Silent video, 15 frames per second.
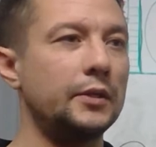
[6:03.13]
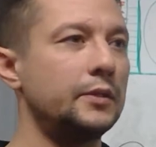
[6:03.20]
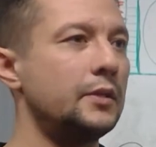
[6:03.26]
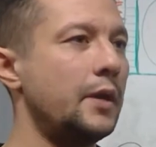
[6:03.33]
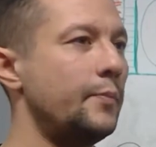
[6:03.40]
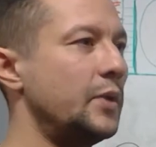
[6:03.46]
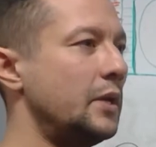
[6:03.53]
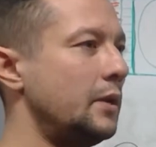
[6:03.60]

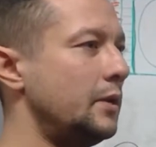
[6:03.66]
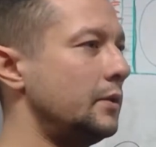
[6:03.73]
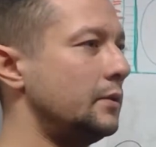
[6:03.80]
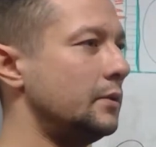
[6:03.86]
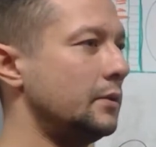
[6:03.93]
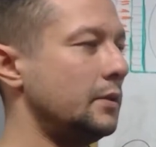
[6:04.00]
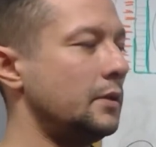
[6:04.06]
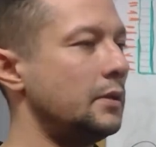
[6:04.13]

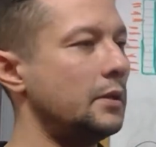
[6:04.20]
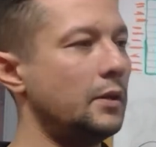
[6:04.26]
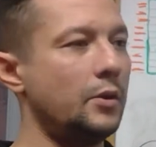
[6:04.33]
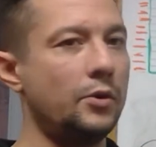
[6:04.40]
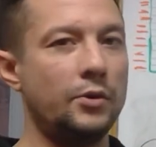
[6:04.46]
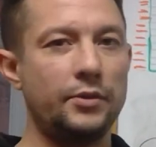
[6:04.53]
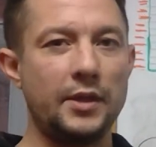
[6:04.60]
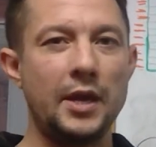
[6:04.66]
contaminate the
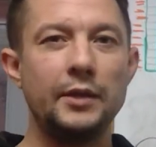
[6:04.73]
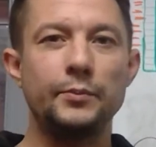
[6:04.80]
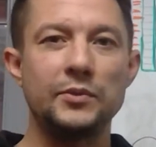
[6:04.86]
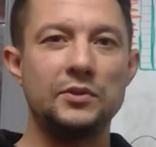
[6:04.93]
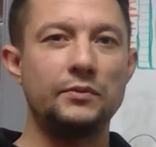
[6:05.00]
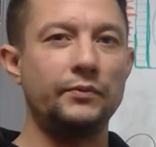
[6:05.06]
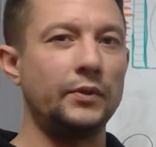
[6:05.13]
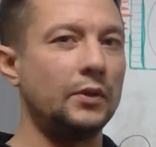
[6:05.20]
Earth
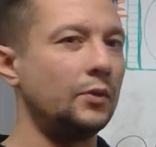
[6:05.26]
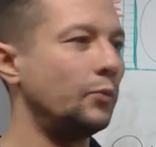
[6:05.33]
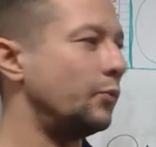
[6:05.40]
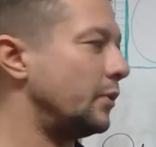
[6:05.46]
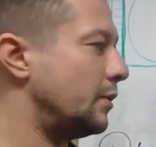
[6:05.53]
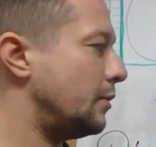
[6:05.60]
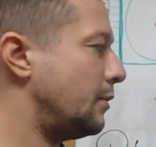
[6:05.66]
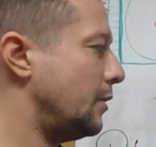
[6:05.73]
atmosphere
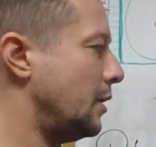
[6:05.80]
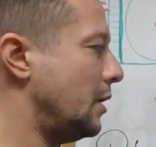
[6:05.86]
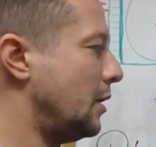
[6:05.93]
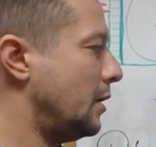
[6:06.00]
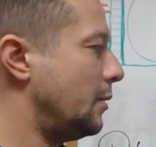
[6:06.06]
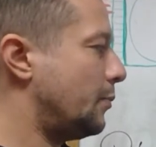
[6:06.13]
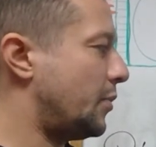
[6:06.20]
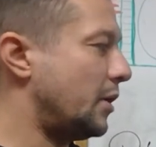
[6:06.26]
with
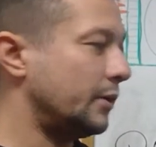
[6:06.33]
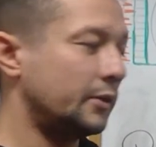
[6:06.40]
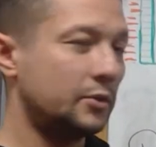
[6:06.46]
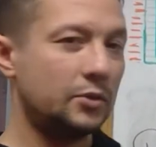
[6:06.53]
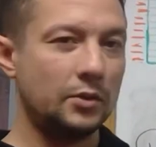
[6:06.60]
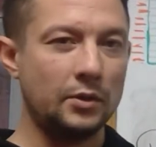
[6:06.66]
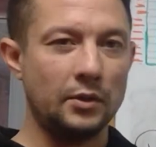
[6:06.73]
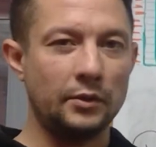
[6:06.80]

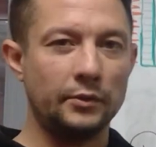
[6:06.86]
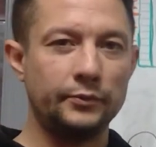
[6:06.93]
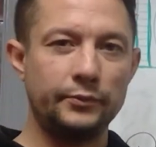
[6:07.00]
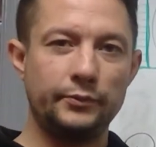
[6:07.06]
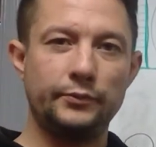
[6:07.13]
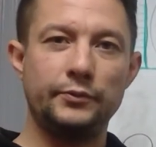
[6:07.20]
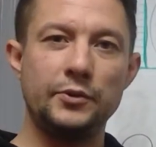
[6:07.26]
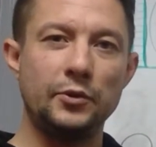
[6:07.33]
products of
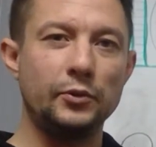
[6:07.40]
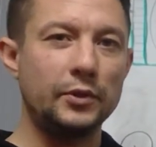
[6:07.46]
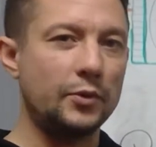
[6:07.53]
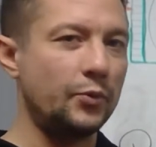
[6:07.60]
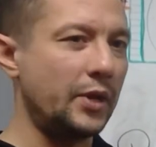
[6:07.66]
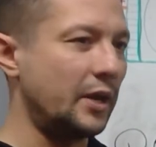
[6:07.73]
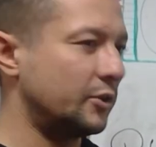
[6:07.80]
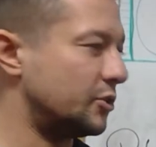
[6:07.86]
nuclear
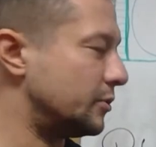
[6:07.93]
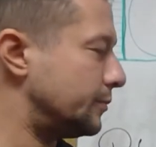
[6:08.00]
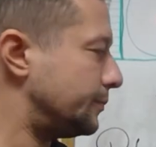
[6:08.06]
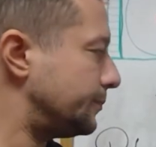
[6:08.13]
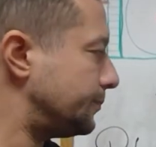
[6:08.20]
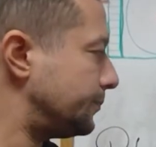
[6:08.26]
reaction.